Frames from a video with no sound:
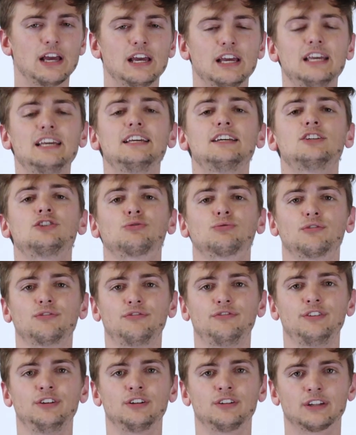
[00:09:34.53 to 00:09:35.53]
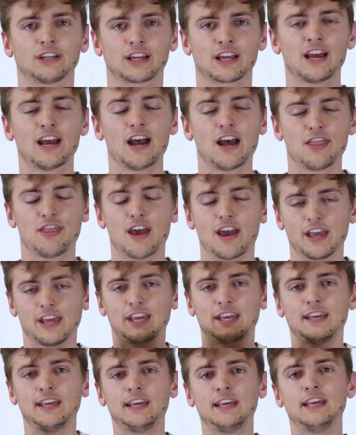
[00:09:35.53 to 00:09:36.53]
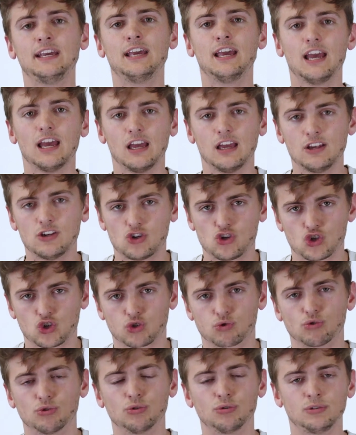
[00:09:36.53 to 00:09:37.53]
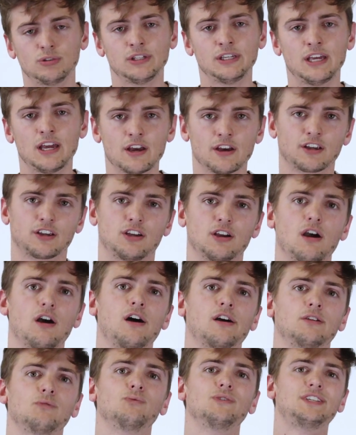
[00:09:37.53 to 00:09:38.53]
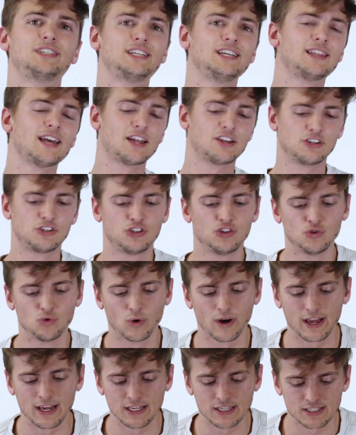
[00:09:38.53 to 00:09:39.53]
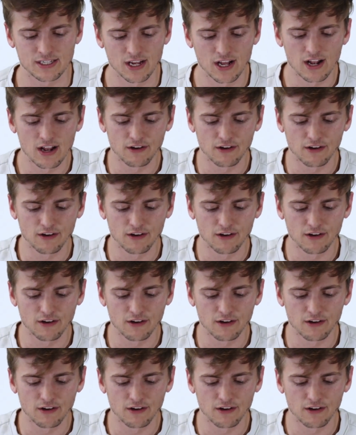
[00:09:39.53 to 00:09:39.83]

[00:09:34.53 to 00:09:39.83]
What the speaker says: He is revealing that he is truly God, and we see that in two ways.